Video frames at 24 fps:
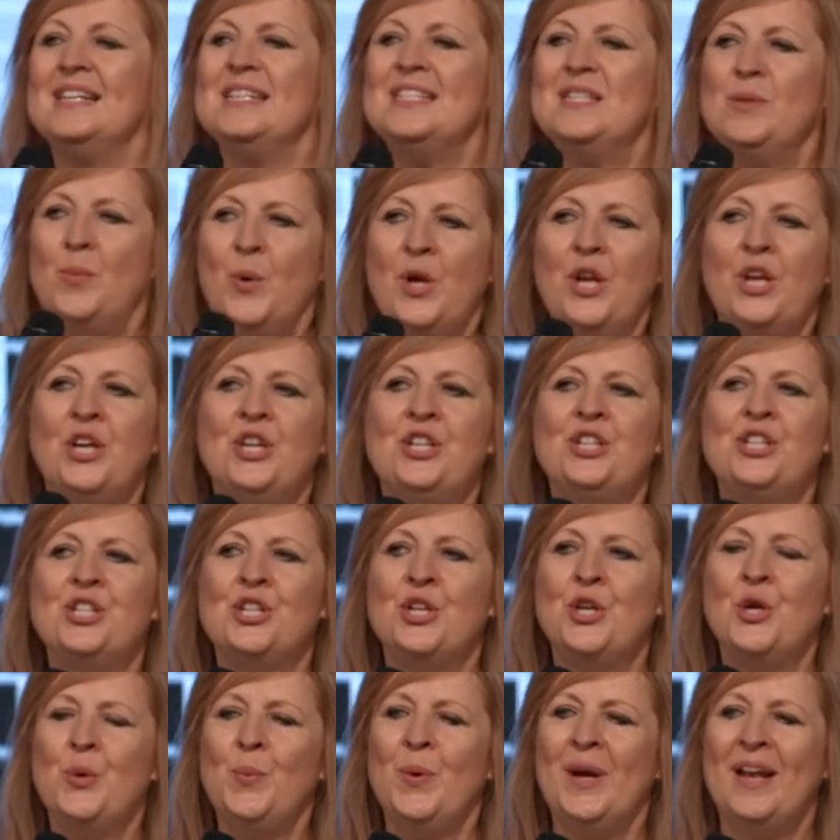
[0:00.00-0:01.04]
so, what do you
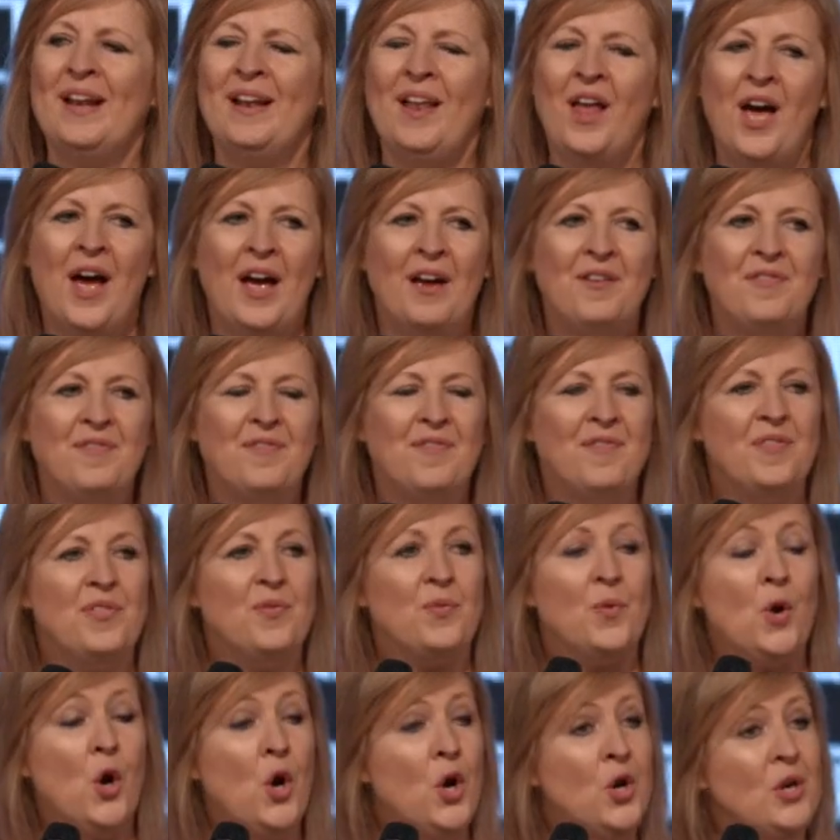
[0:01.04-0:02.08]
do when life
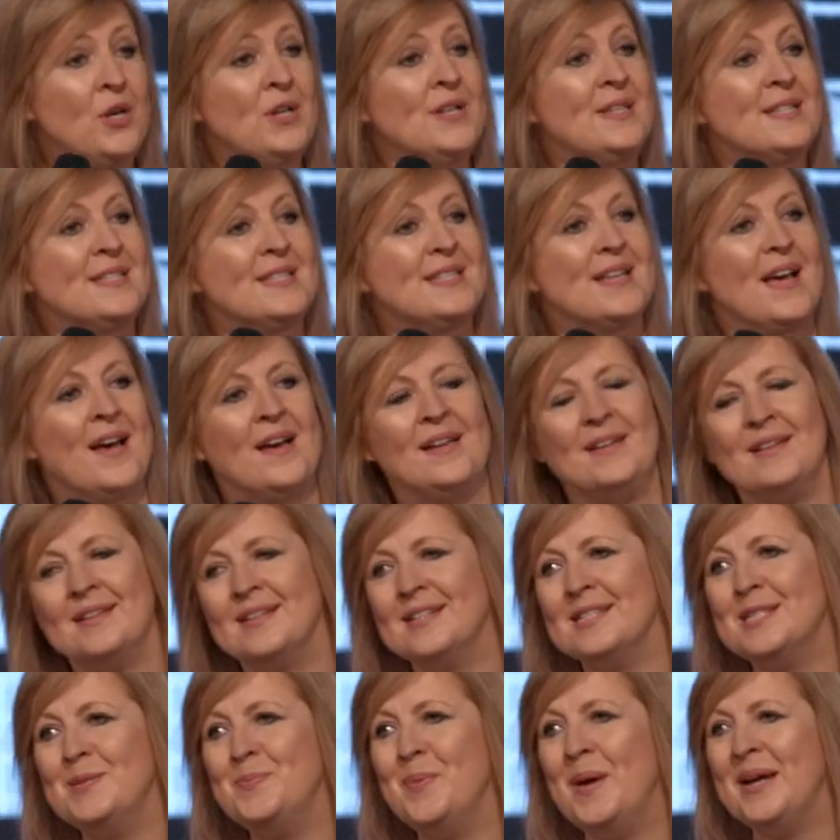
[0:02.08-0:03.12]
throws
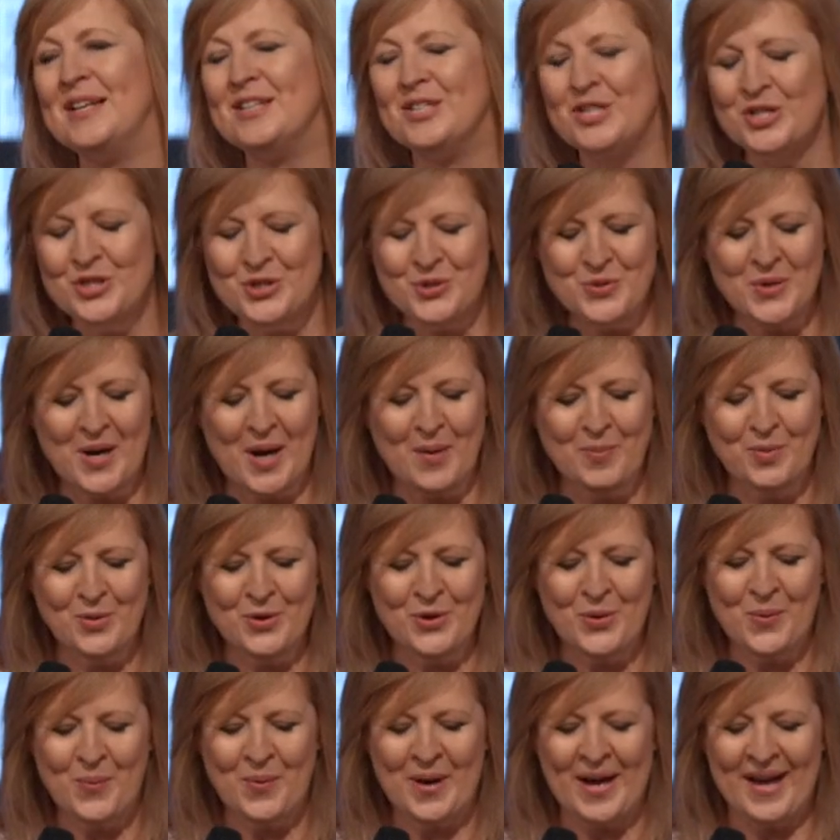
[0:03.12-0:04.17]
unexpected trouble
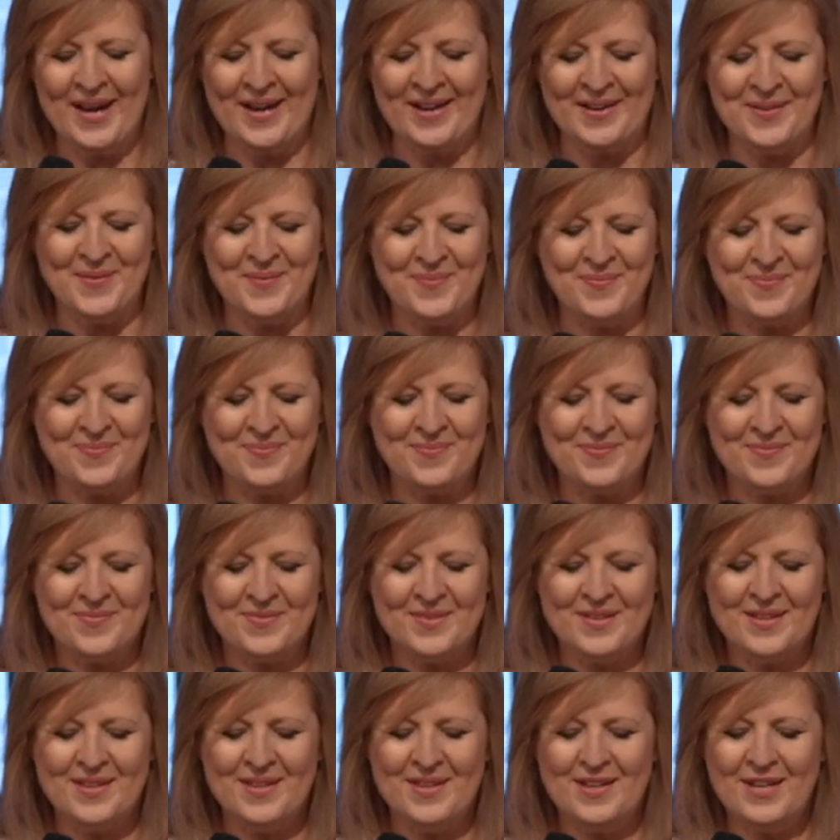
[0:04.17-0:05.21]
your way?
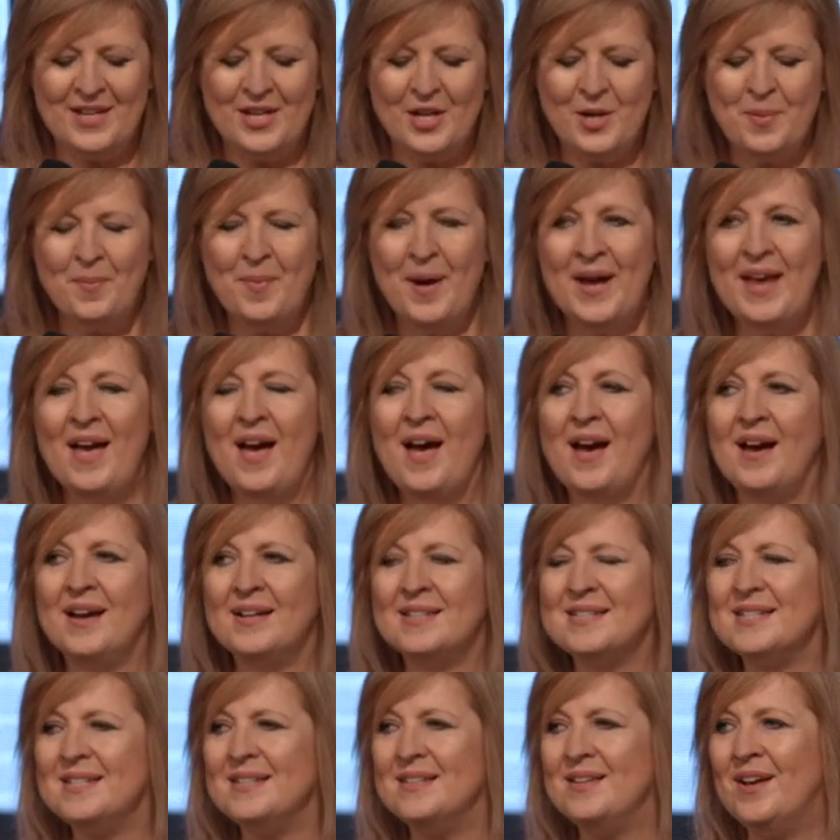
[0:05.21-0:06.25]
You know, my
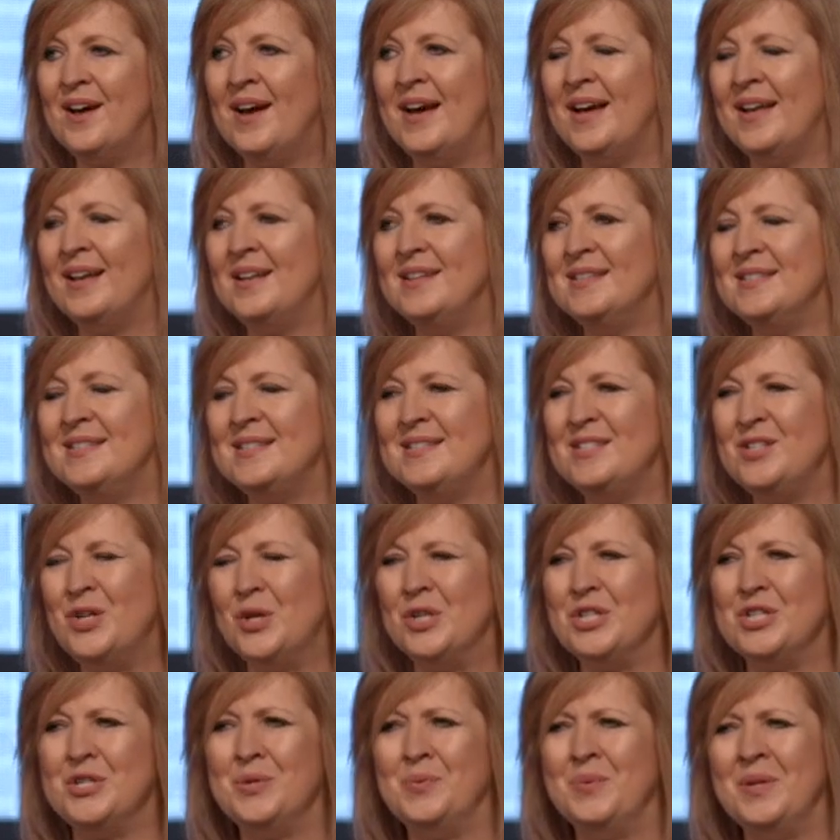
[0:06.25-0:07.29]
heart tonight is
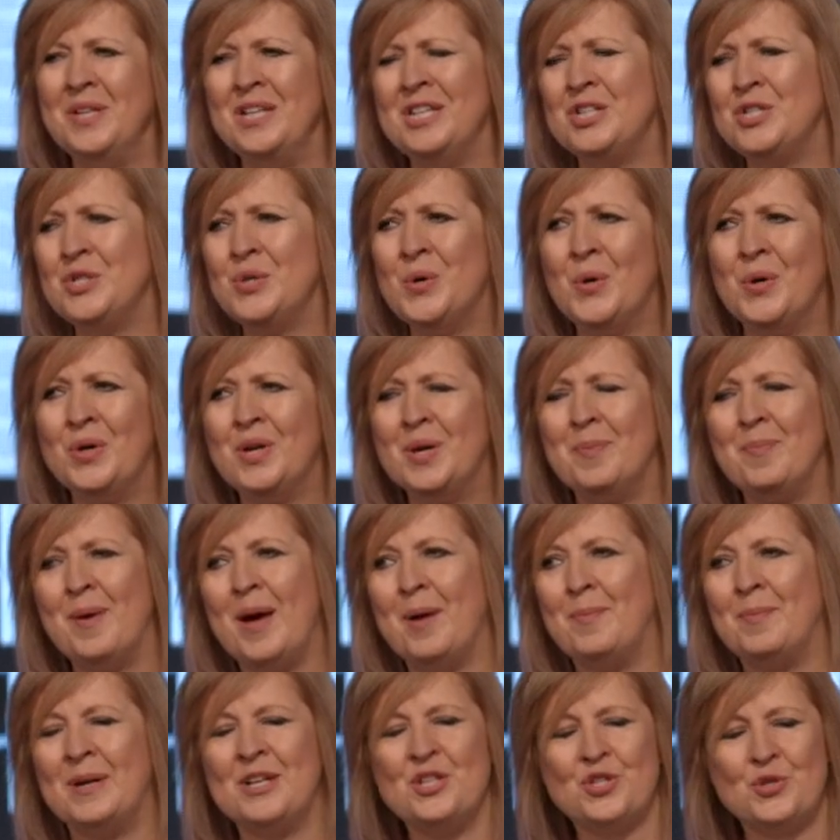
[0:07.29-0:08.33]
not to really talk
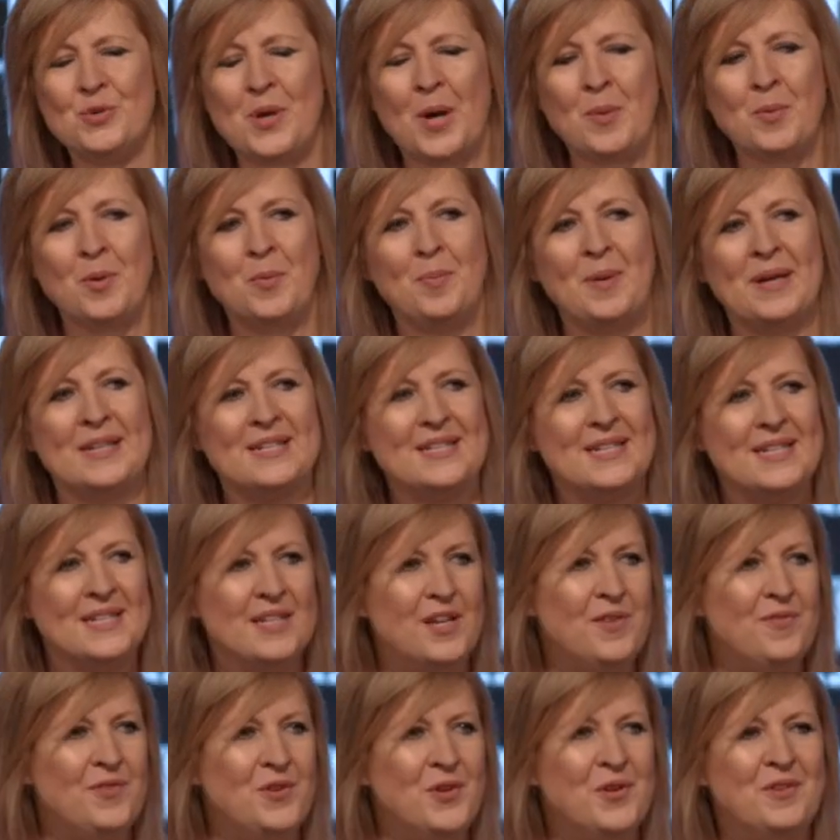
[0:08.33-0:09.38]
about my trouble, but to
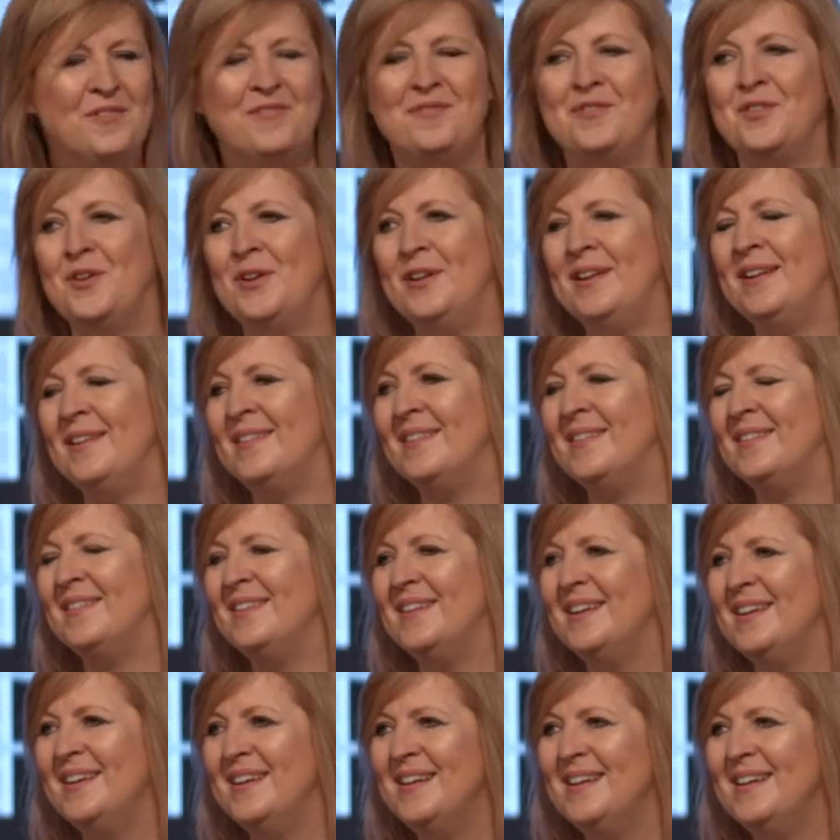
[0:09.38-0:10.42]
give you a few little